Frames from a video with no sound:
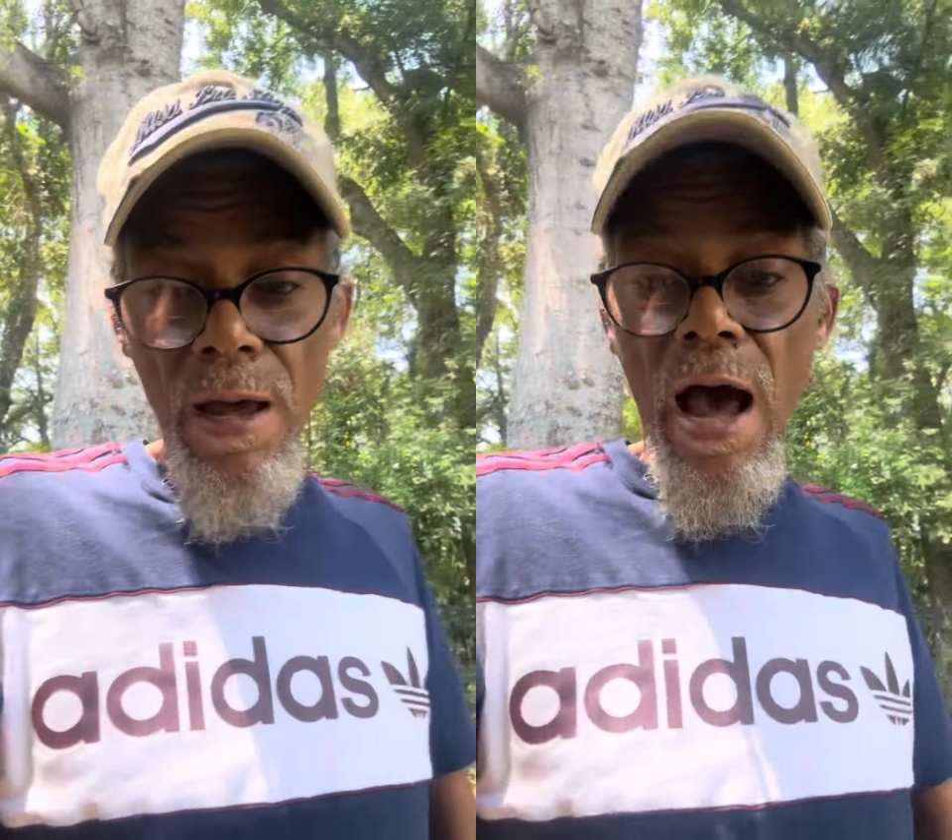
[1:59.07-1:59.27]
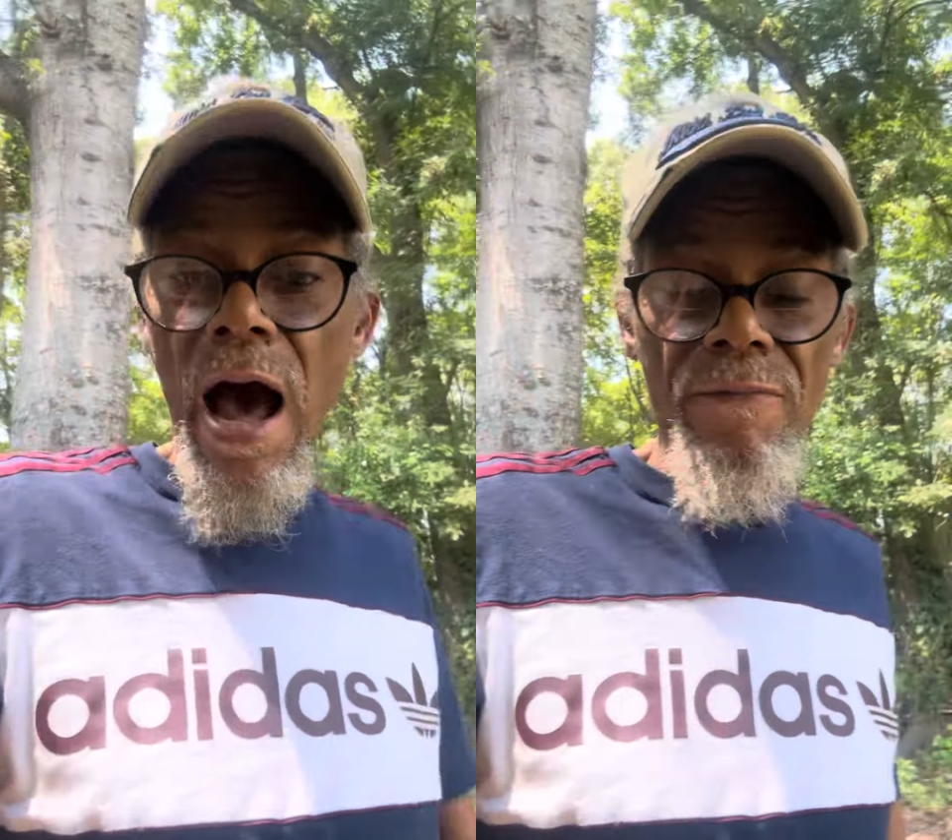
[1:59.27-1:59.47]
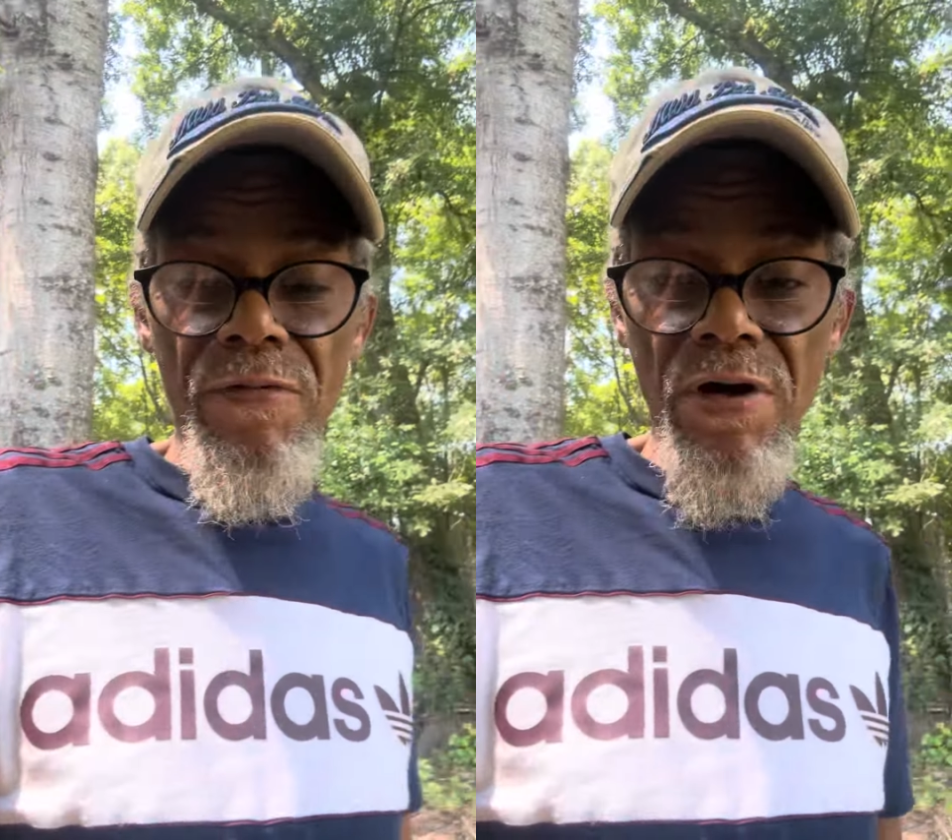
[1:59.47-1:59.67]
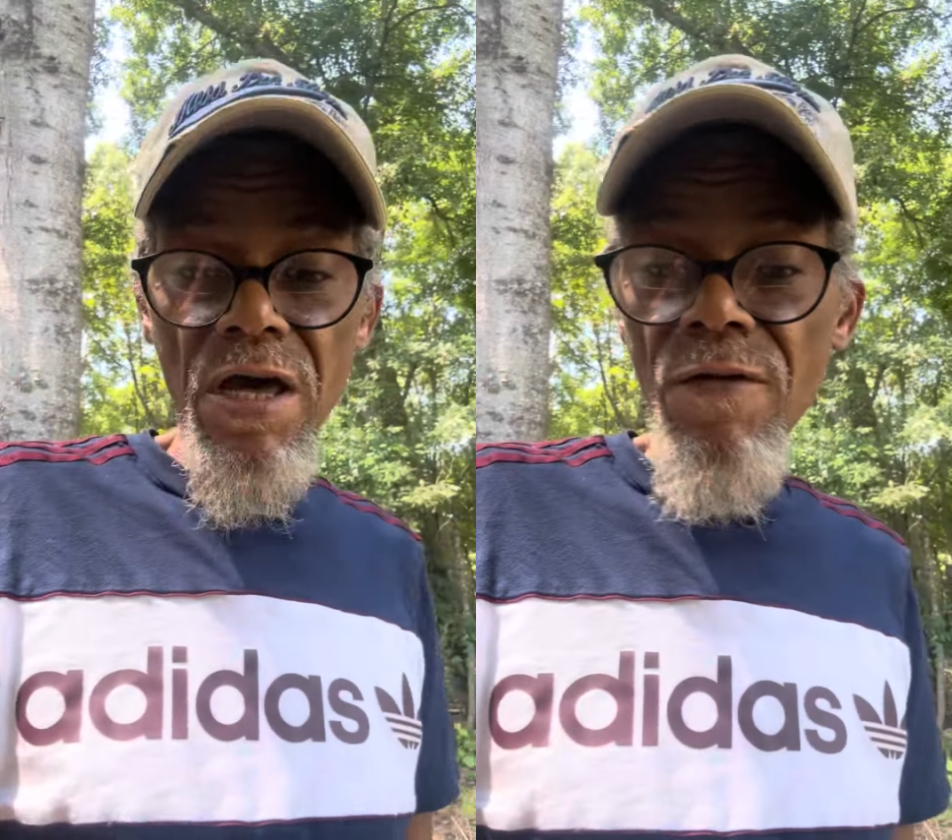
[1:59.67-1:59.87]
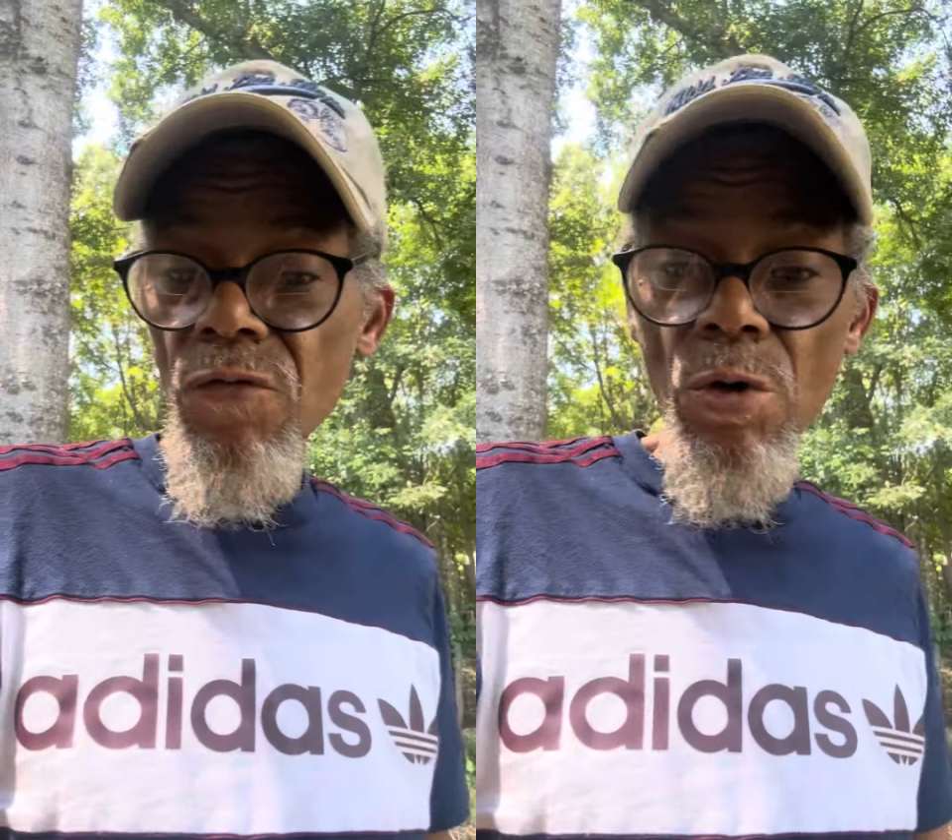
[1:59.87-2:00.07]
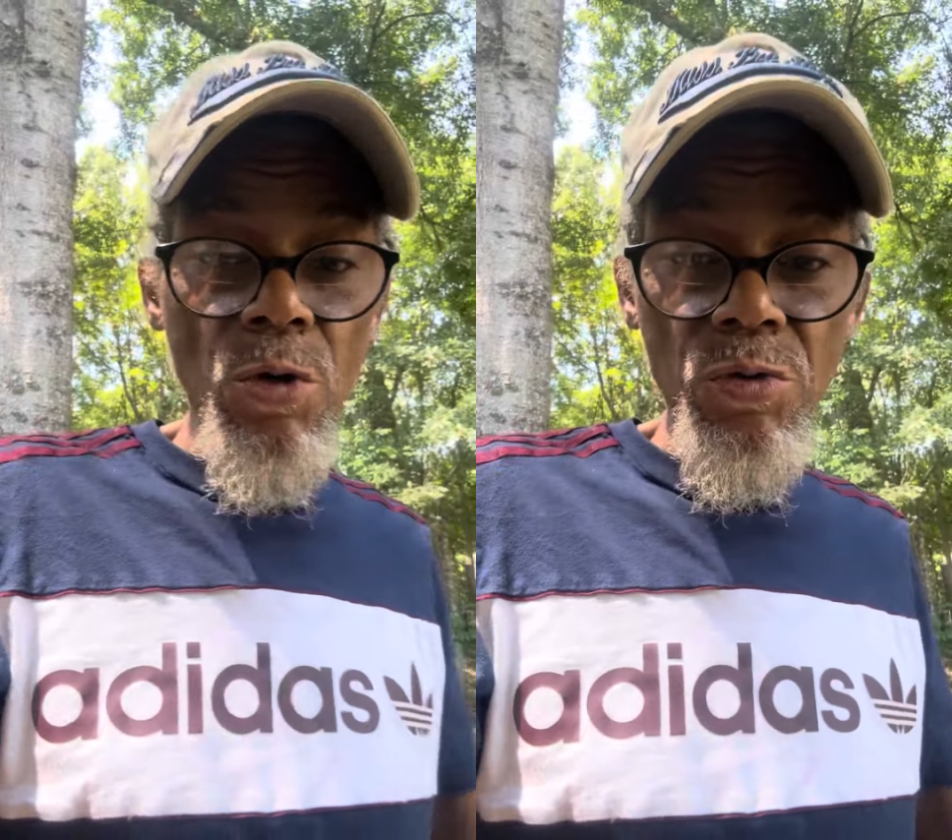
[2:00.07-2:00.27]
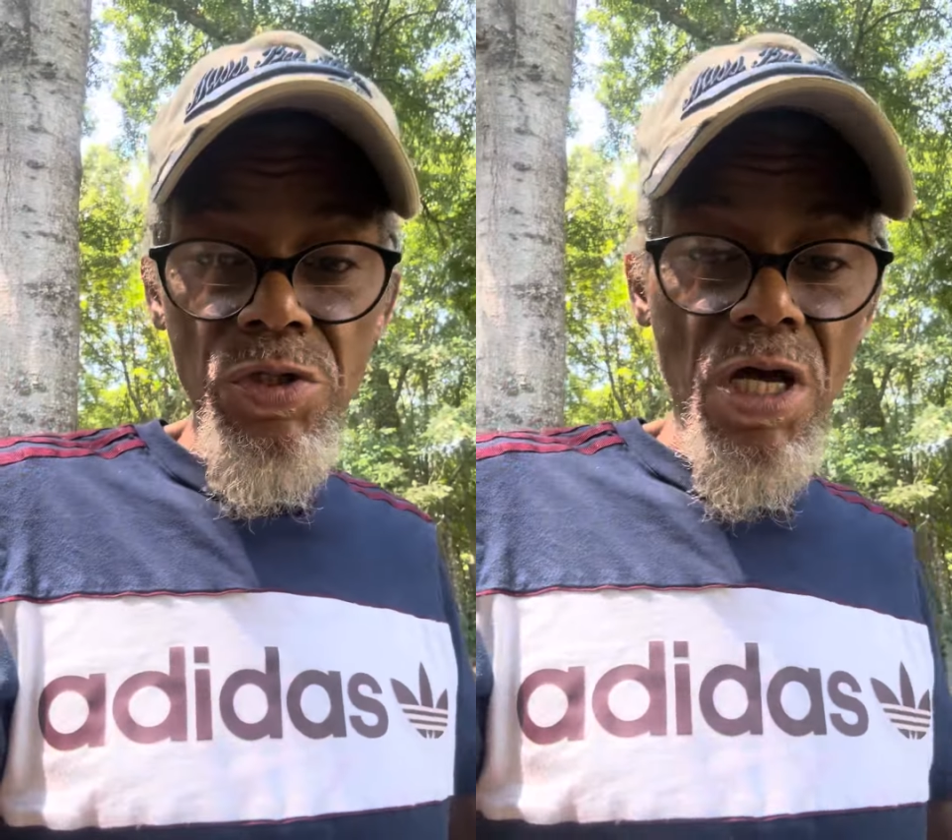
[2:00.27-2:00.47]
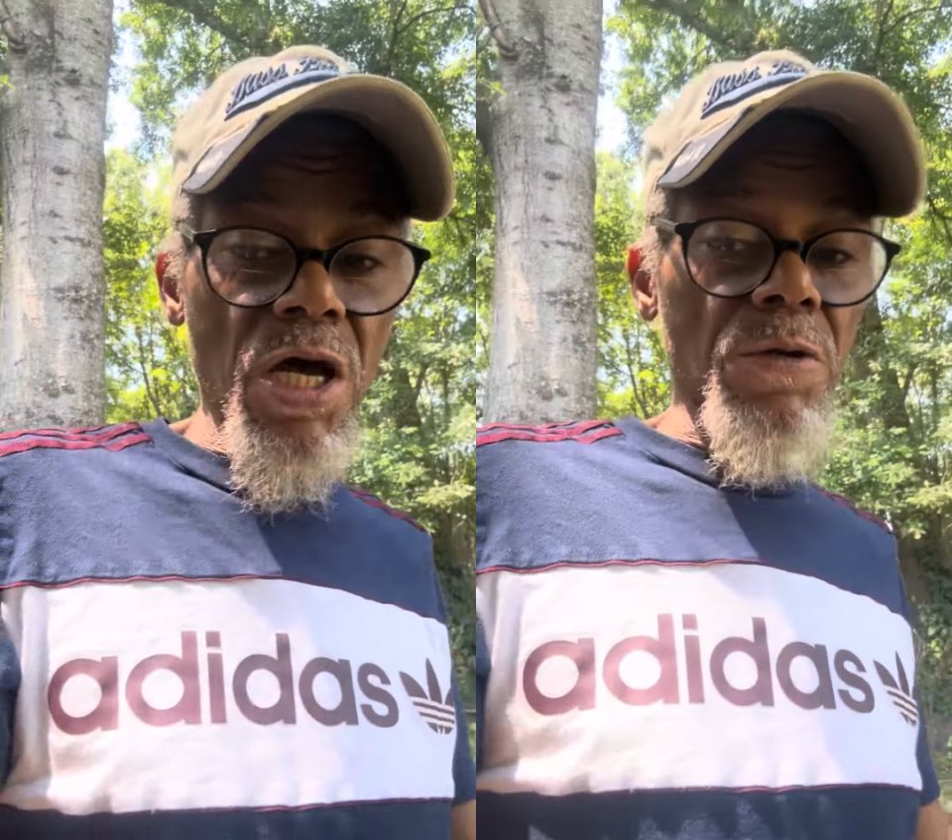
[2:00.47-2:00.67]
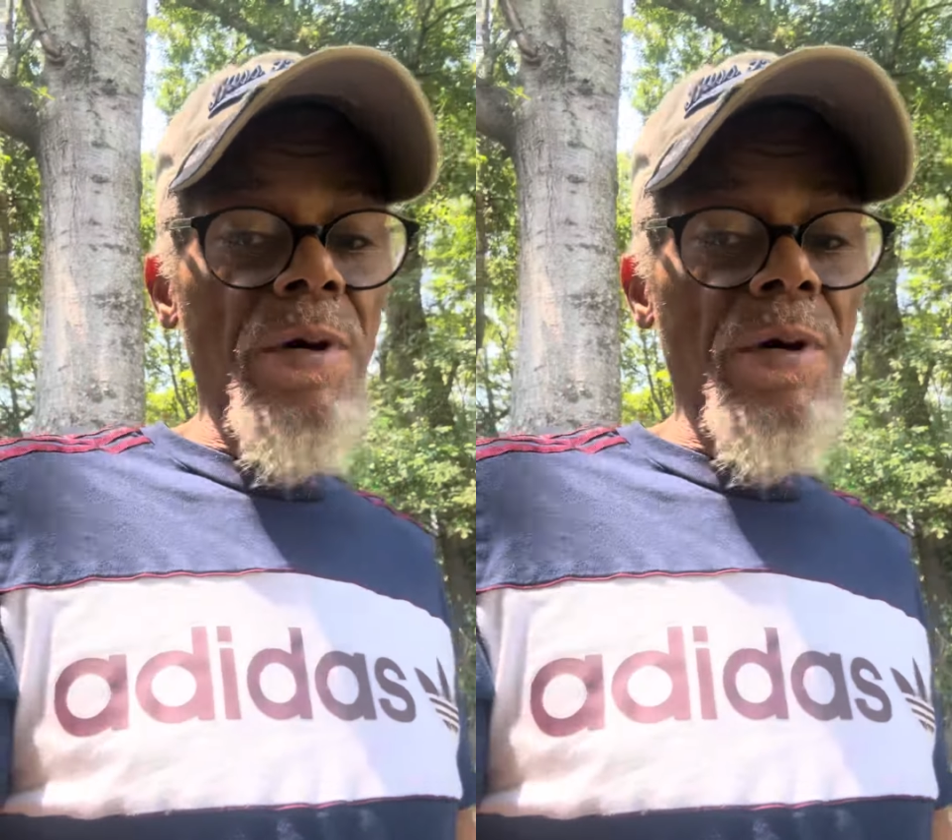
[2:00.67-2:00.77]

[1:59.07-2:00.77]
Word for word: I forgive you of your sins,